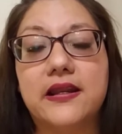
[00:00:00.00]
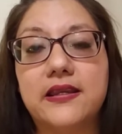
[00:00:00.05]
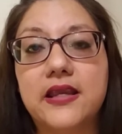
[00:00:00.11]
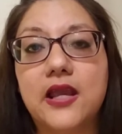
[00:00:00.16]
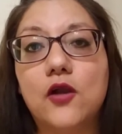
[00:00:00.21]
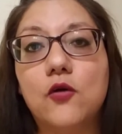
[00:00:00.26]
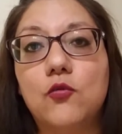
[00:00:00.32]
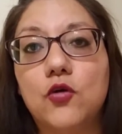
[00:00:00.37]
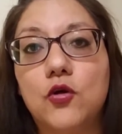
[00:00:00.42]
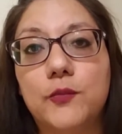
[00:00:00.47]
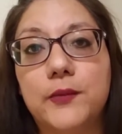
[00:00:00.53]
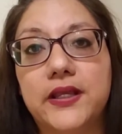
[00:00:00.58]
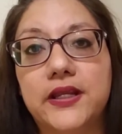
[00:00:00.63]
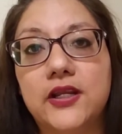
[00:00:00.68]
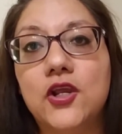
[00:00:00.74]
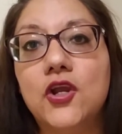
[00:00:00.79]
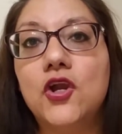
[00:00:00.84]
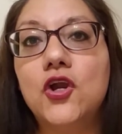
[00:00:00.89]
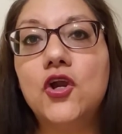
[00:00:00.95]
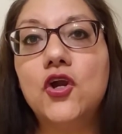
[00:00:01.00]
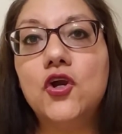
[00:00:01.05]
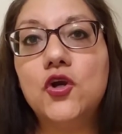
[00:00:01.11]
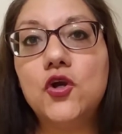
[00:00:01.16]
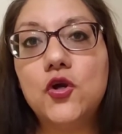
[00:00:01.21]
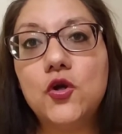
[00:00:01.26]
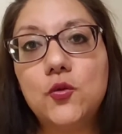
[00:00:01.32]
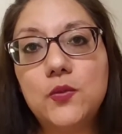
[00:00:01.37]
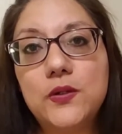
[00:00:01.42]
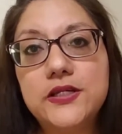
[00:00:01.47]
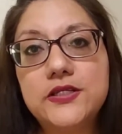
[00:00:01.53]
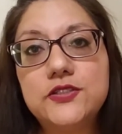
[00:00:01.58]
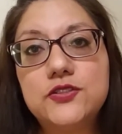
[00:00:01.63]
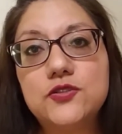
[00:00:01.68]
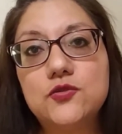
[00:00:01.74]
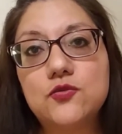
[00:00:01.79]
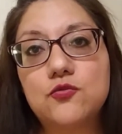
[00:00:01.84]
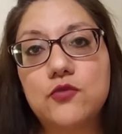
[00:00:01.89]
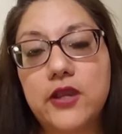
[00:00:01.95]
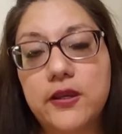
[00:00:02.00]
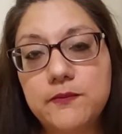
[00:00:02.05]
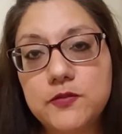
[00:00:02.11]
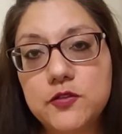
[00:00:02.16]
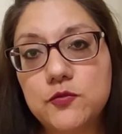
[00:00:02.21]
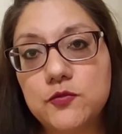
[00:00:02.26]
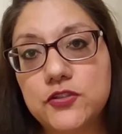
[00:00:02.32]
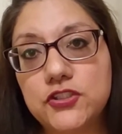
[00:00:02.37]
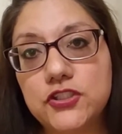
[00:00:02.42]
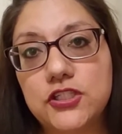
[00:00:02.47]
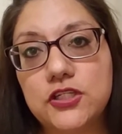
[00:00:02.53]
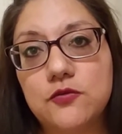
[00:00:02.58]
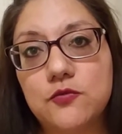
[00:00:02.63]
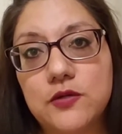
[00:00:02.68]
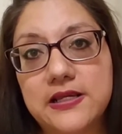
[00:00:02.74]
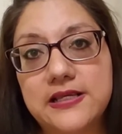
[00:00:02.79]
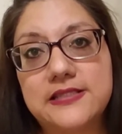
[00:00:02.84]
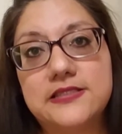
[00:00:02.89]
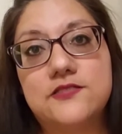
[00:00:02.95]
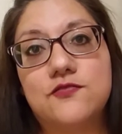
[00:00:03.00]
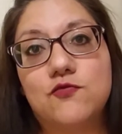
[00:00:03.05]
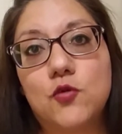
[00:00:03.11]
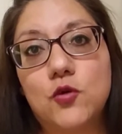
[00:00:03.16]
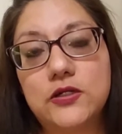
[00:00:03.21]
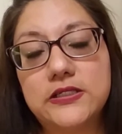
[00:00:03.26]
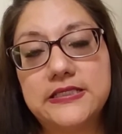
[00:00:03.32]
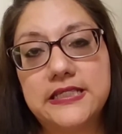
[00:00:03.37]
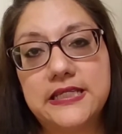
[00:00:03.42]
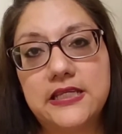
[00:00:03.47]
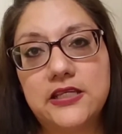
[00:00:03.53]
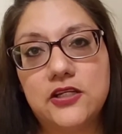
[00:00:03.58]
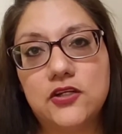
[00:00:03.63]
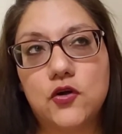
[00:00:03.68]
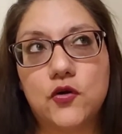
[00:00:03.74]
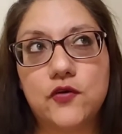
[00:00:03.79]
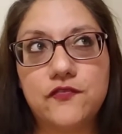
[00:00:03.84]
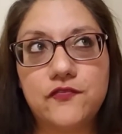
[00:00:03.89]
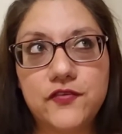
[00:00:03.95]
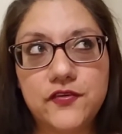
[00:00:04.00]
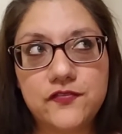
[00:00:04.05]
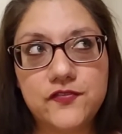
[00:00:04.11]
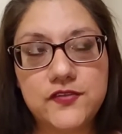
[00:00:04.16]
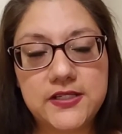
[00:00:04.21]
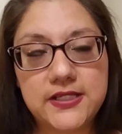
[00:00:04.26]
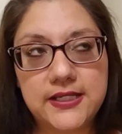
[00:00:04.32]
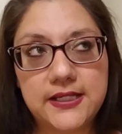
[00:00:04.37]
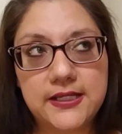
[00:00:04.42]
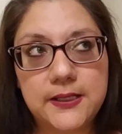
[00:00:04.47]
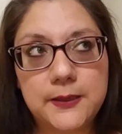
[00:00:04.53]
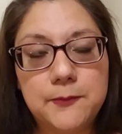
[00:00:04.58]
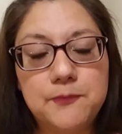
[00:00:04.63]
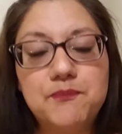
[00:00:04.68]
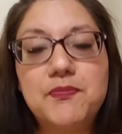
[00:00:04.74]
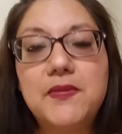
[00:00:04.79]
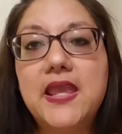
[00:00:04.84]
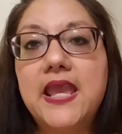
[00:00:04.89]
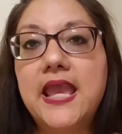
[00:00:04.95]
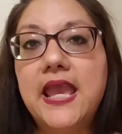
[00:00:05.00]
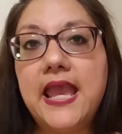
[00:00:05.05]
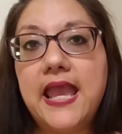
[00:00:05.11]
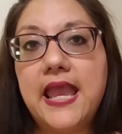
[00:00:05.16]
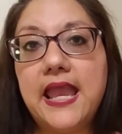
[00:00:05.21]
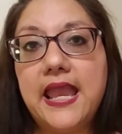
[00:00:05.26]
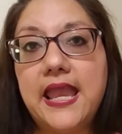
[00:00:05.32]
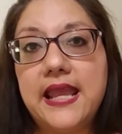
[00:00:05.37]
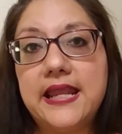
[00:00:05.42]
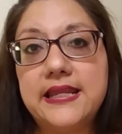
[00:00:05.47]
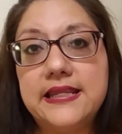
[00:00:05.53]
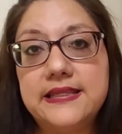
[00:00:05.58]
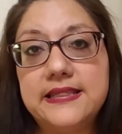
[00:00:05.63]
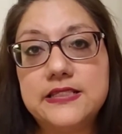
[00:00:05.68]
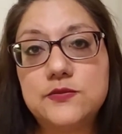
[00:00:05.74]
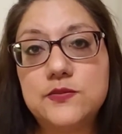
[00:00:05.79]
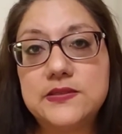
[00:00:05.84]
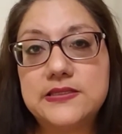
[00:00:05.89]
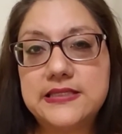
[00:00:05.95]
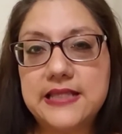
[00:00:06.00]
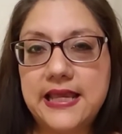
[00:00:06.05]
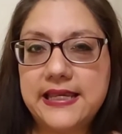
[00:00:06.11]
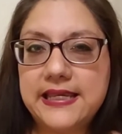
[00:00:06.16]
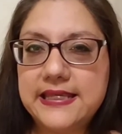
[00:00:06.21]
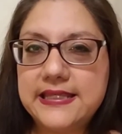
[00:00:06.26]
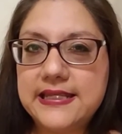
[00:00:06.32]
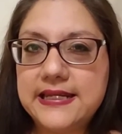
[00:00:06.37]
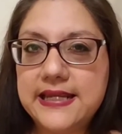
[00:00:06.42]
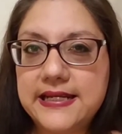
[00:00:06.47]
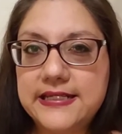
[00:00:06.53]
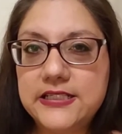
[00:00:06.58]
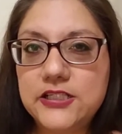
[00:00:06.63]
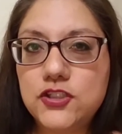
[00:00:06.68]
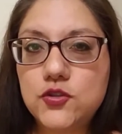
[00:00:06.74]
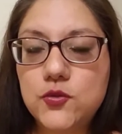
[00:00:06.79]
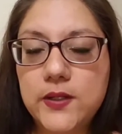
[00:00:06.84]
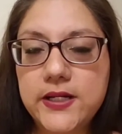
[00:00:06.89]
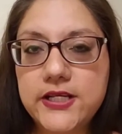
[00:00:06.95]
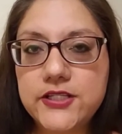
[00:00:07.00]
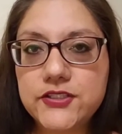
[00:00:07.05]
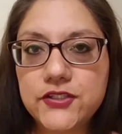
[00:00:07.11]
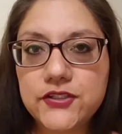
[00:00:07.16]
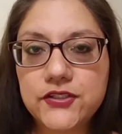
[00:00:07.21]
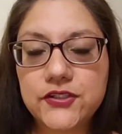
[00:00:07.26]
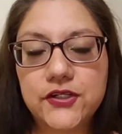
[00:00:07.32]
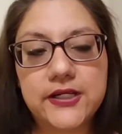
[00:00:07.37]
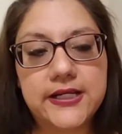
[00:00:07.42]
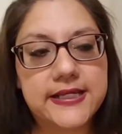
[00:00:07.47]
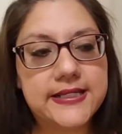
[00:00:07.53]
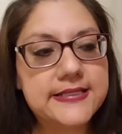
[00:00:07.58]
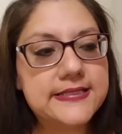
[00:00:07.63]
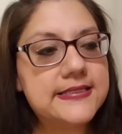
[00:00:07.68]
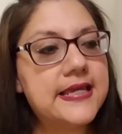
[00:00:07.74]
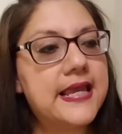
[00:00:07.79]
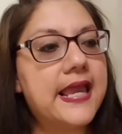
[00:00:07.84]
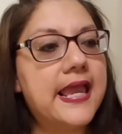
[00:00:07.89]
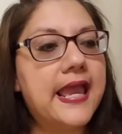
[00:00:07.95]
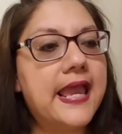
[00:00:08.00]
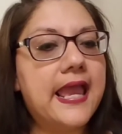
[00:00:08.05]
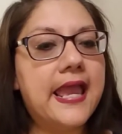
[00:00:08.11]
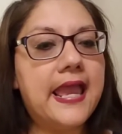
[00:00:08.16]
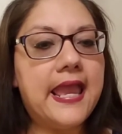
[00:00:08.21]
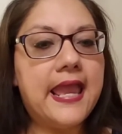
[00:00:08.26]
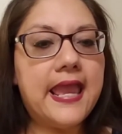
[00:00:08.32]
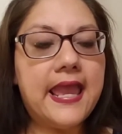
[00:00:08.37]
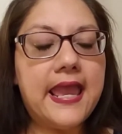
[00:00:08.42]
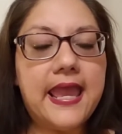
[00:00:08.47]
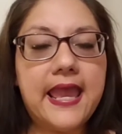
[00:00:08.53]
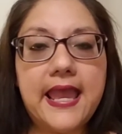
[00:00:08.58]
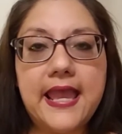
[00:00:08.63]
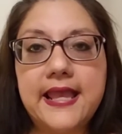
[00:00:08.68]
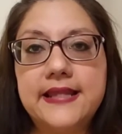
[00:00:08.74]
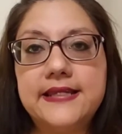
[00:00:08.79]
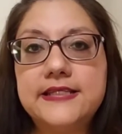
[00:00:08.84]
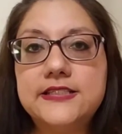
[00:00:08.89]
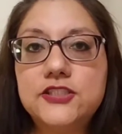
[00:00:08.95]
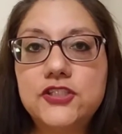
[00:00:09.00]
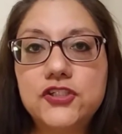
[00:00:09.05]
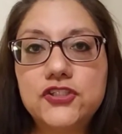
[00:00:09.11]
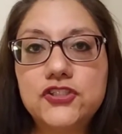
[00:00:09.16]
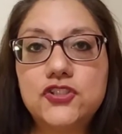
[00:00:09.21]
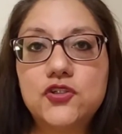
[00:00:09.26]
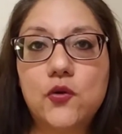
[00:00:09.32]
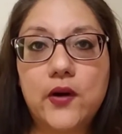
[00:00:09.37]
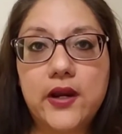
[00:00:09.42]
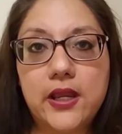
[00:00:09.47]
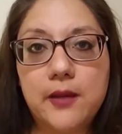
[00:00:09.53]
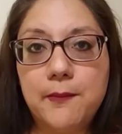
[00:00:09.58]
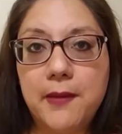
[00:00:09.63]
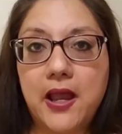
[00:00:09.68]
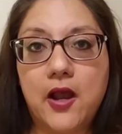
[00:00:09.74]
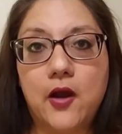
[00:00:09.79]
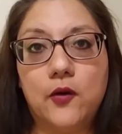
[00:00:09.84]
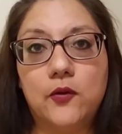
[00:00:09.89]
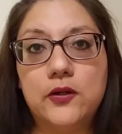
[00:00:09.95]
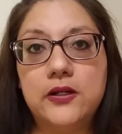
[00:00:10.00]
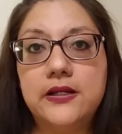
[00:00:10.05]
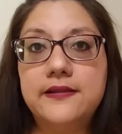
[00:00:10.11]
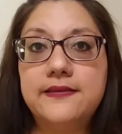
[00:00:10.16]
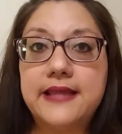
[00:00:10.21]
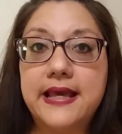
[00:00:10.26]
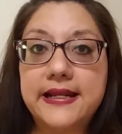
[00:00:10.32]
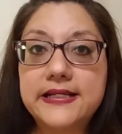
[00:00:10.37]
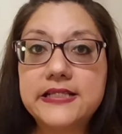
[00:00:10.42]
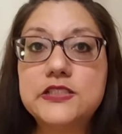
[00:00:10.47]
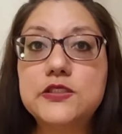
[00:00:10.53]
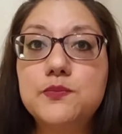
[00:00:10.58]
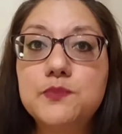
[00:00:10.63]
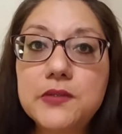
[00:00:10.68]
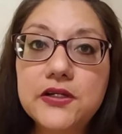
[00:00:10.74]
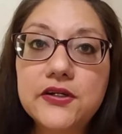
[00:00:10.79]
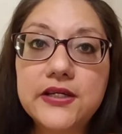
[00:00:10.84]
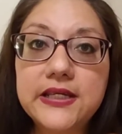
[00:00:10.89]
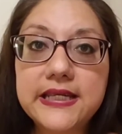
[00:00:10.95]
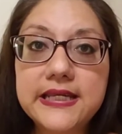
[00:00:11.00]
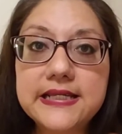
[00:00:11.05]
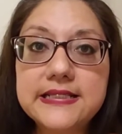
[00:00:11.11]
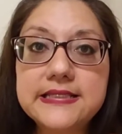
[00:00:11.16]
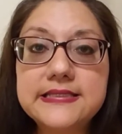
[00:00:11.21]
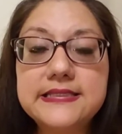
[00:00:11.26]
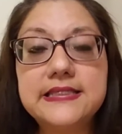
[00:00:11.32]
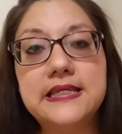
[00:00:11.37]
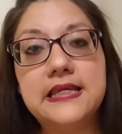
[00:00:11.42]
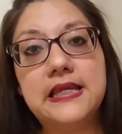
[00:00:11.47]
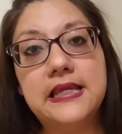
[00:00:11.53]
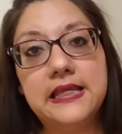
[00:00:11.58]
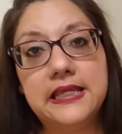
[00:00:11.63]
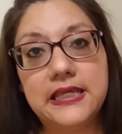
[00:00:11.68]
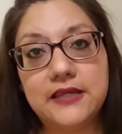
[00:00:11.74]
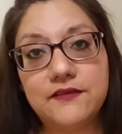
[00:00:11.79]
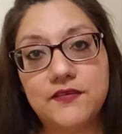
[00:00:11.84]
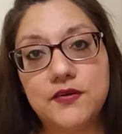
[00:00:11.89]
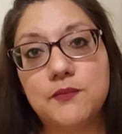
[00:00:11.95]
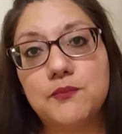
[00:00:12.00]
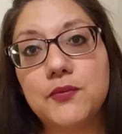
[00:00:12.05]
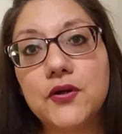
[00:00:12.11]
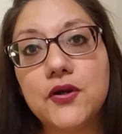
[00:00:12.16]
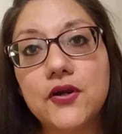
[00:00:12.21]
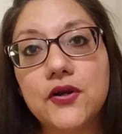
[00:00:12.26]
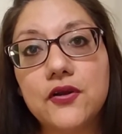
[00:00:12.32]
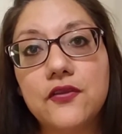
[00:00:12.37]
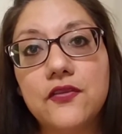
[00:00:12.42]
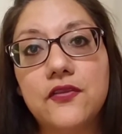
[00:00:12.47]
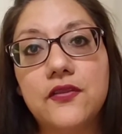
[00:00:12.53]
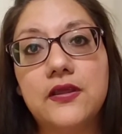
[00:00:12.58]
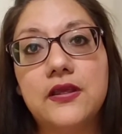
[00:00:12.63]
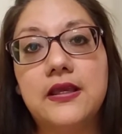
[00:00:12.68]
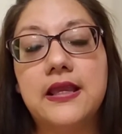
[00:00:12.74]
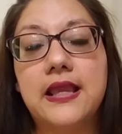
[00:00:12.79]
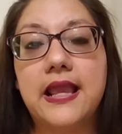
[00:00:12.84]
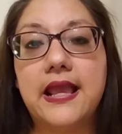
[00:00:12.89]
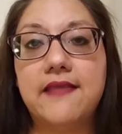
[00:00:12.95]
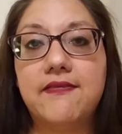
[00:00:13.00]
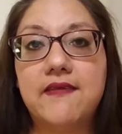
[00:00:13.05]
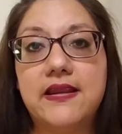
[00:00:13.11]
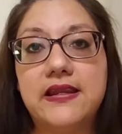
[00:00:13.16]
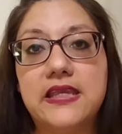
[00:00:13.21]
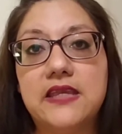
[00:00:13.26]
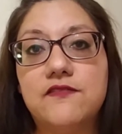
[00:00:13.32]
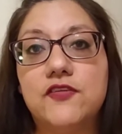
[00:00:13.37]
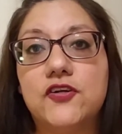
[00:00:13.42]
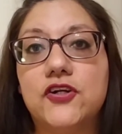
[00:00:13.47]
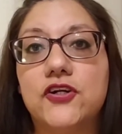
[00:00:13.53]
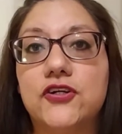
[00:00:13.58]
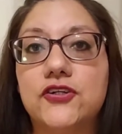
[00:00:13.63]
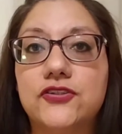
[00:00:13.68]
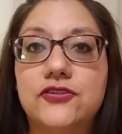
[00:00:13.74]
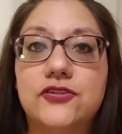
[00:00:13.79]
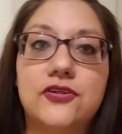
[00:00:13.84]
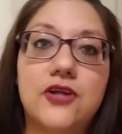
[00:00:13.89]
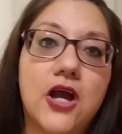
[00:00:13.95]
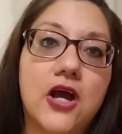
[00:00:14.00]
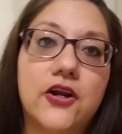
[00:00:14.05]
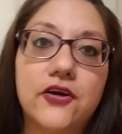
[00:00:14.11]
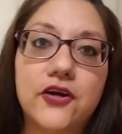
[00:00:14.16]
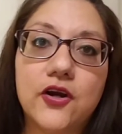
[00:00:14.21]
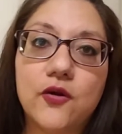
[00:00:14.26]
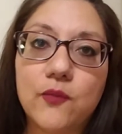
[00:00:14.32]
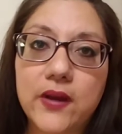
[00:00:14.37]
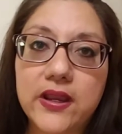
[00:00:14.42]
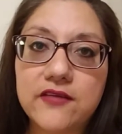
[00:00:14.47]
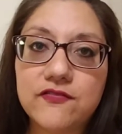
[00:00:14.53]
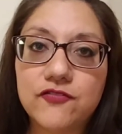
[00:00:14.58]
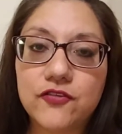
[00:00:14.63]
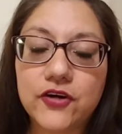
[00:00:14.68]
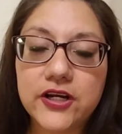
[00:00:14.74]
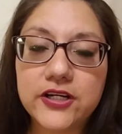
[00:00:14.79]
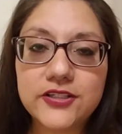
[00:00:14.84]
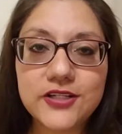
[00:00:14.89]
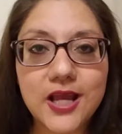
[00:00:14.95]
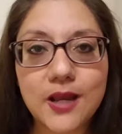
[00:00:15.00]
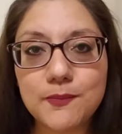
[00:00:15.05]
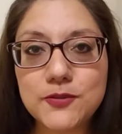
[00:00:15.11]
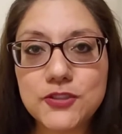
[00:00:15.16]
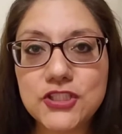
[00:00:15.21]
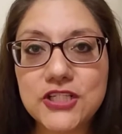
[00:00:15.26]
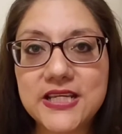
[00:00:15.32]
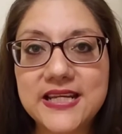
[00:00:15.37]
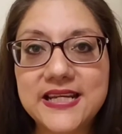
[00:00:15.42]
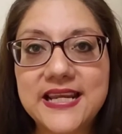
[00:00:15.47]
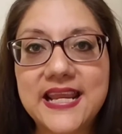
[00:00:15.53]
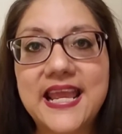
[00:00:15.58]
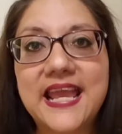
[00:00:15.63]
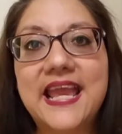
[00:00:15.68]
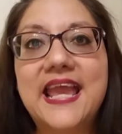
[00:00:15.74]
a young woman who was raped when she was 14 or 15. And this was like in the 1920s or 30s. And it's her story about that experience, giving birth, and then giving her daughter away for adoption.